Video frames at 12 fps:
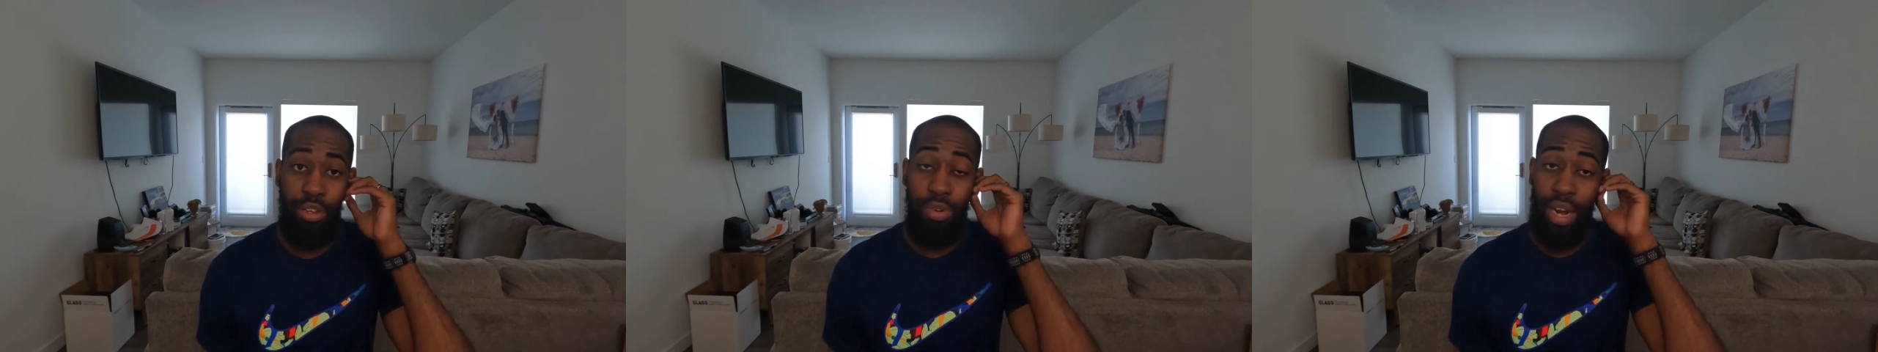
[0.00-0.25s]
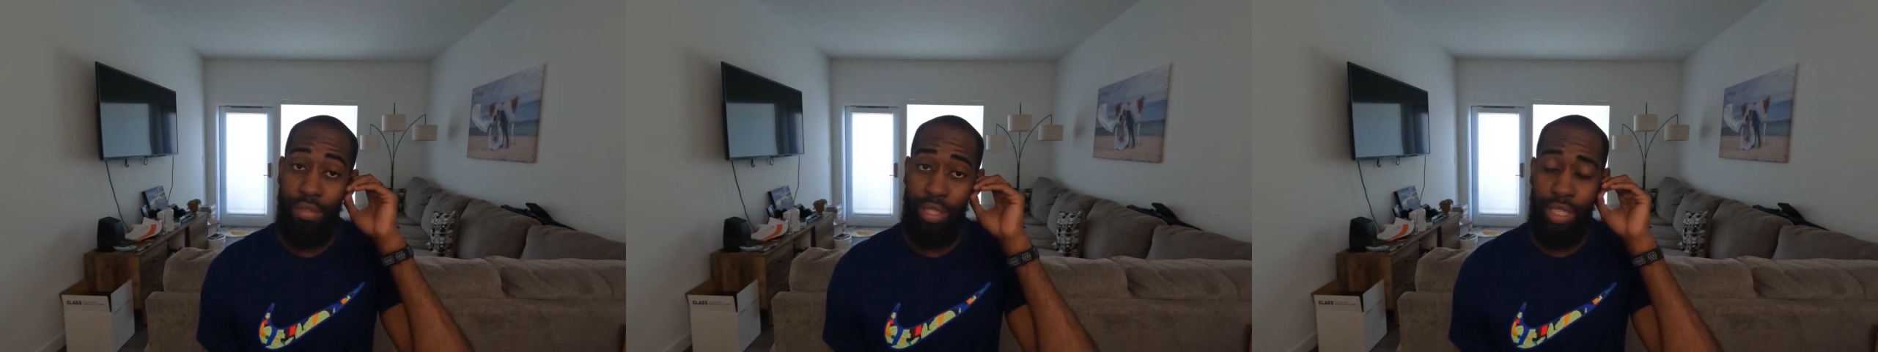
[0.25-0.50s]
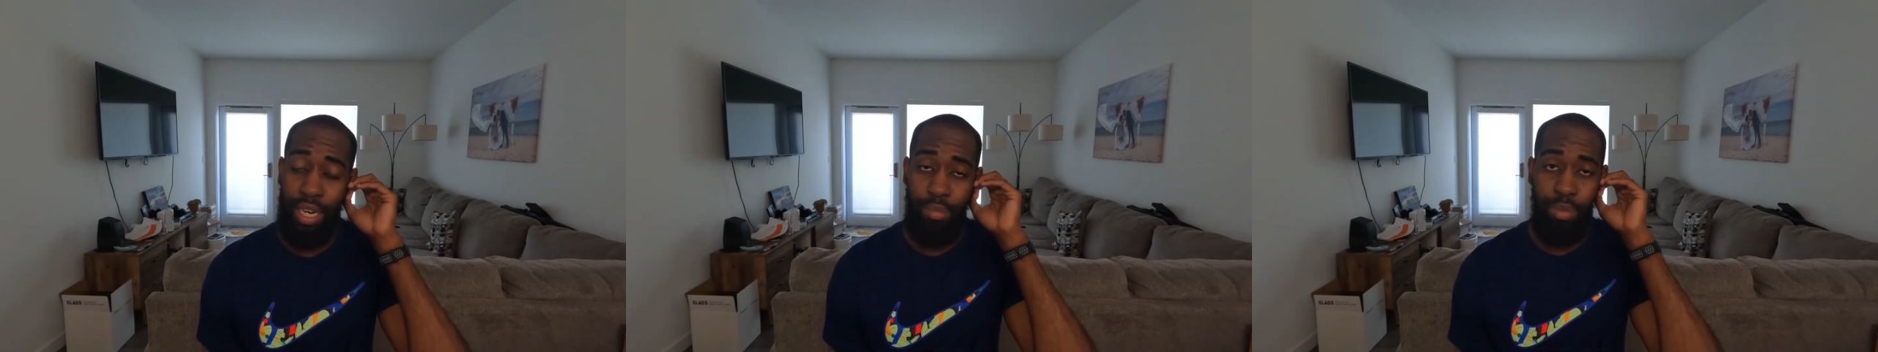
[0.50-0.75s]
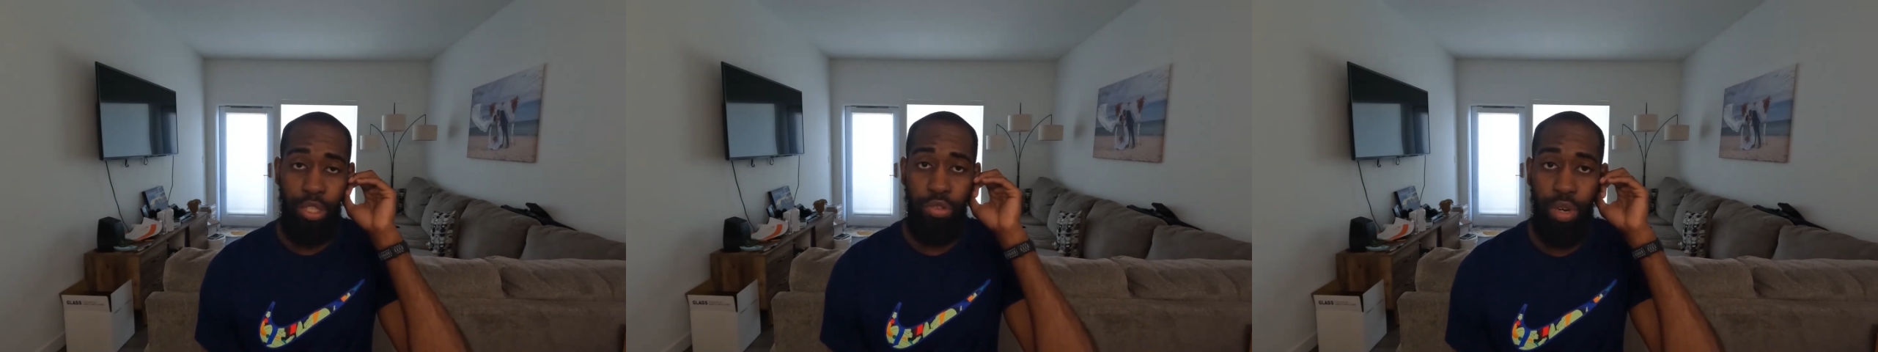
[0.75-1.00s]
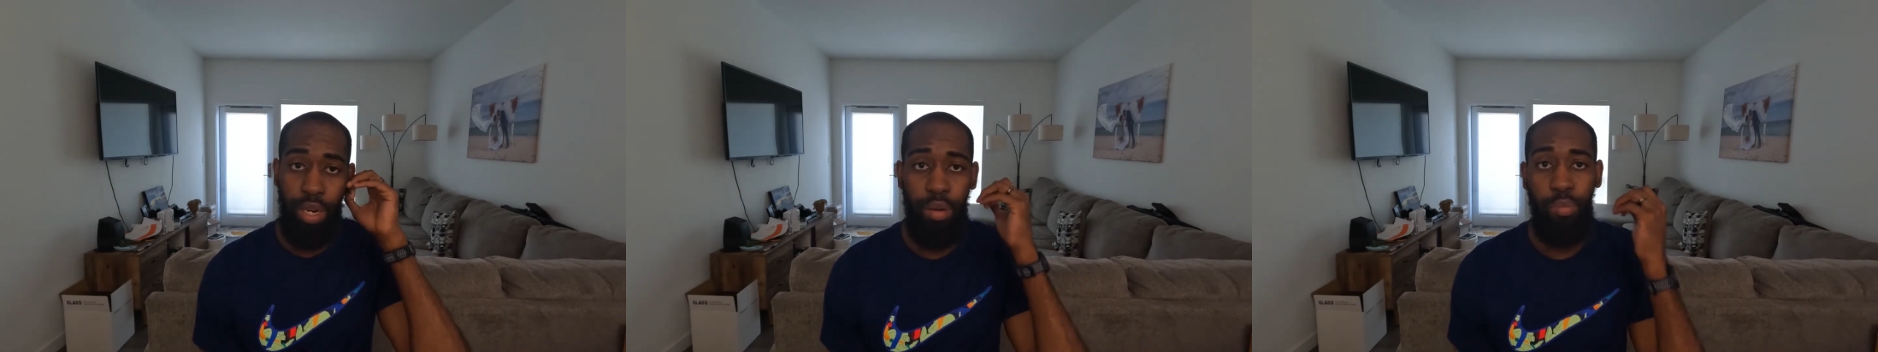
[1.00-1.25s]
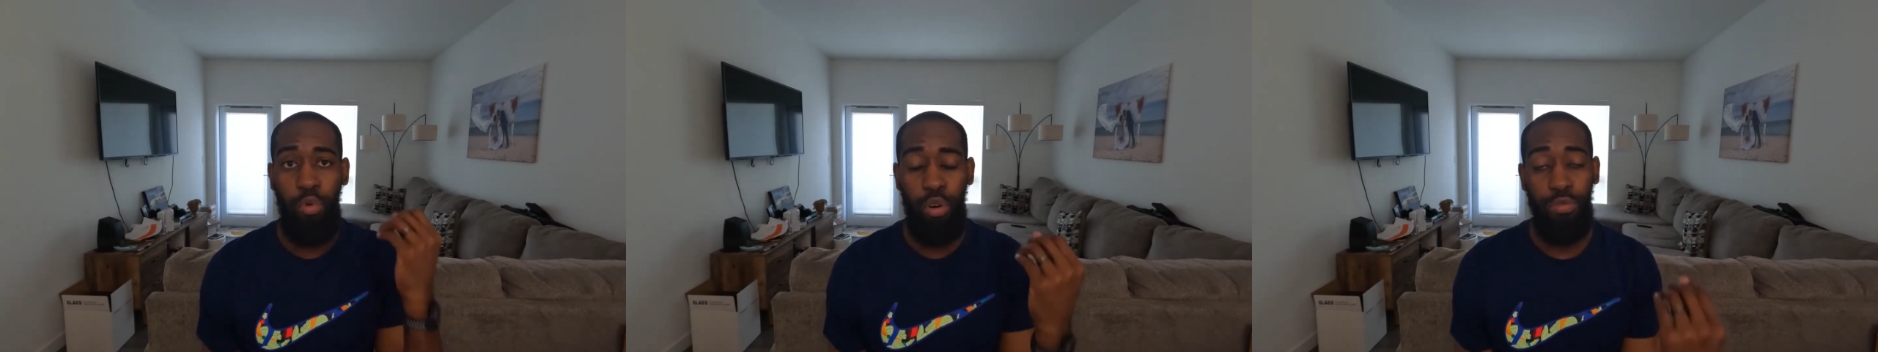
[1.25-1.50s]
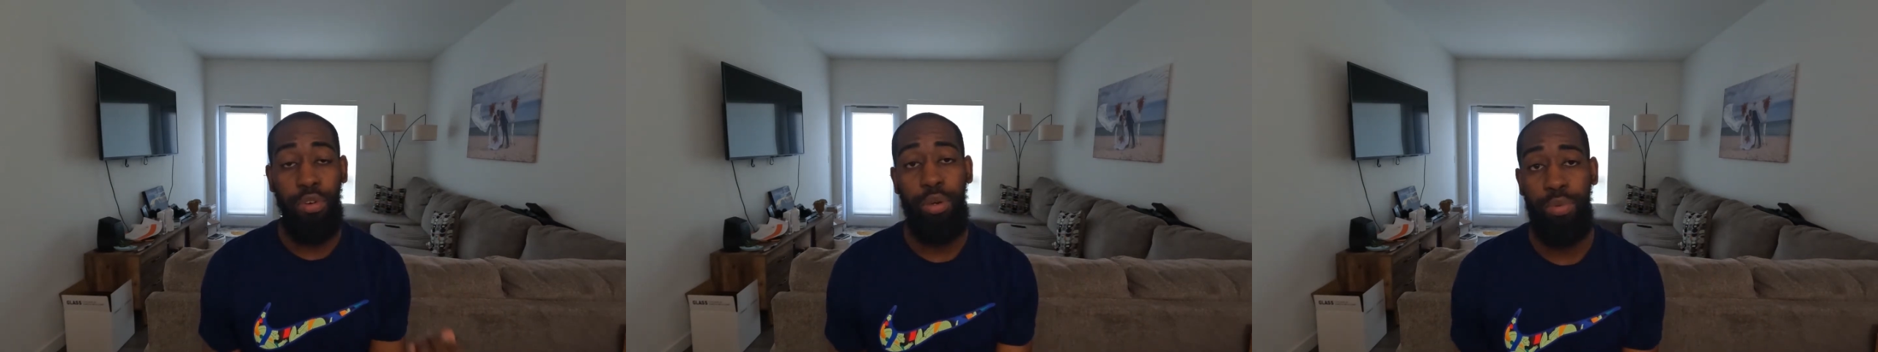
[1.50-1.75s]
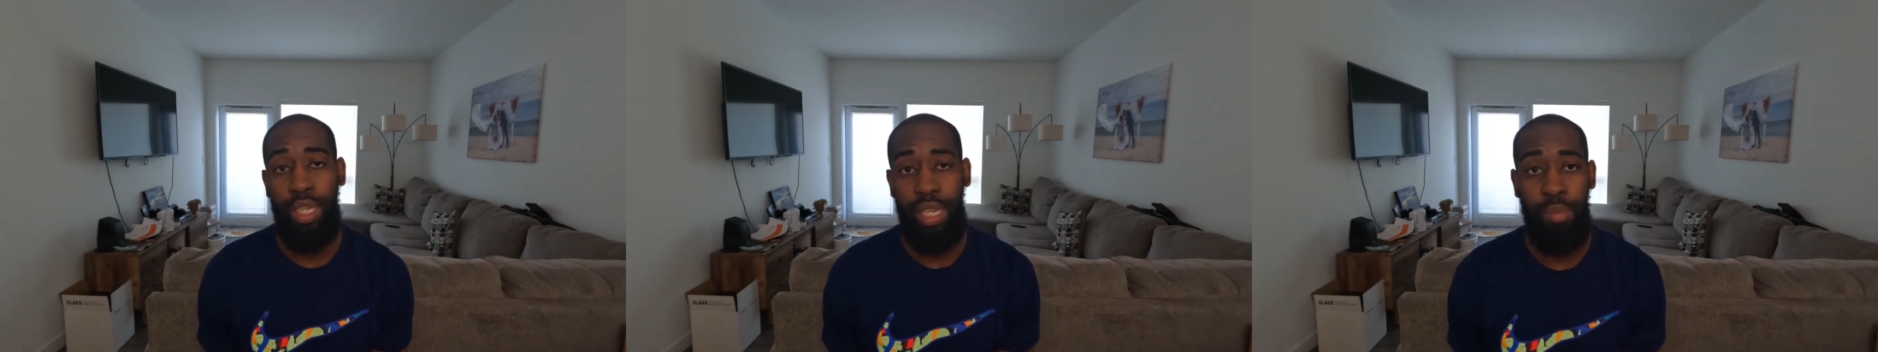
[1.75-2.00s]
You can have it set up to do it more
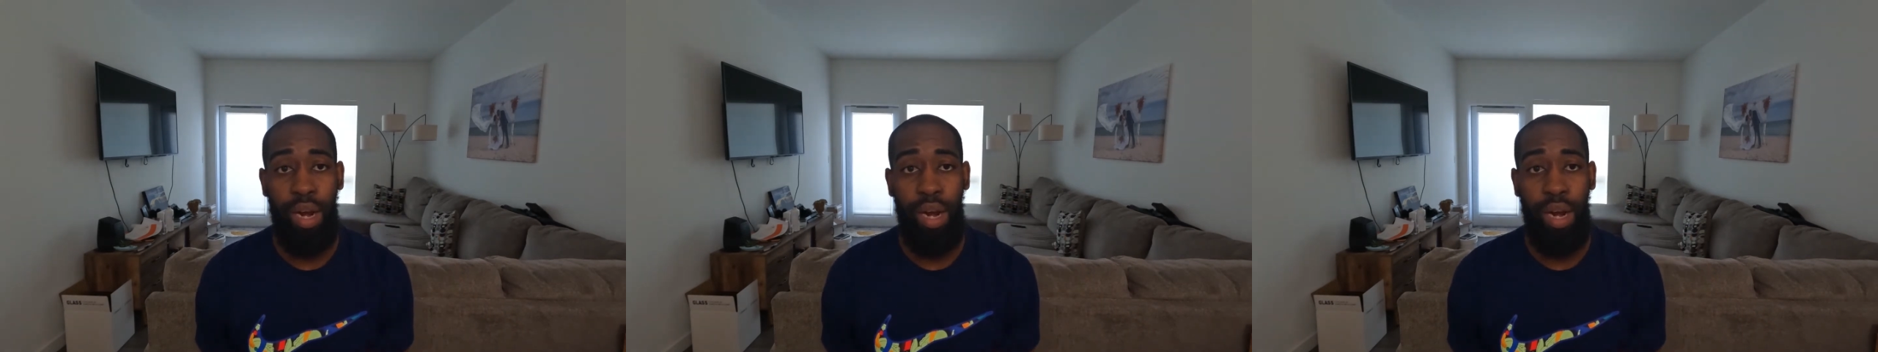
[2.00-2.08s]
frequently,